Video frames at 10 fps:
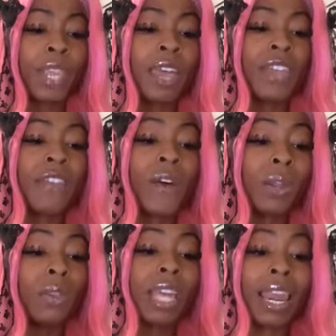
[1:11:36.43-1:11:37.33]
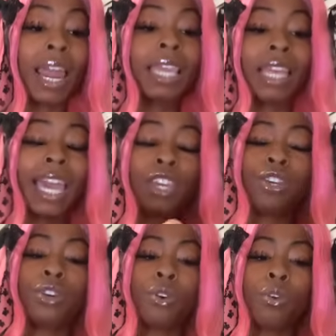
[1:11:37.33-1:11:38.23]
they follow like like
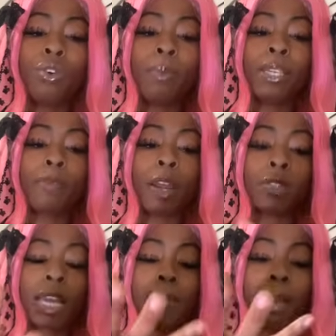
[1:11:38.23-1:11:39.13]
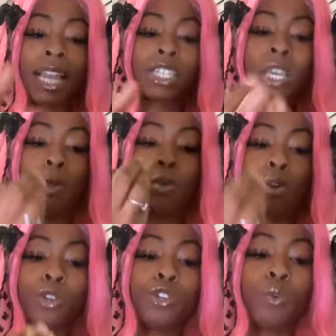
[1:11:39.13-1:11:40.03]
you. You could be somebody who's like a black sheep. You do
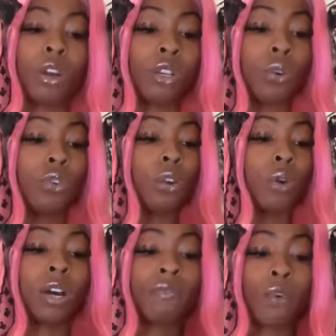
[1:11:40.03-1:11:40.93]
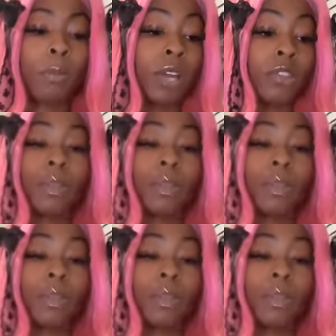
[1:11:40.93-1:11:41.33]
what you want to do. You don't conform to other.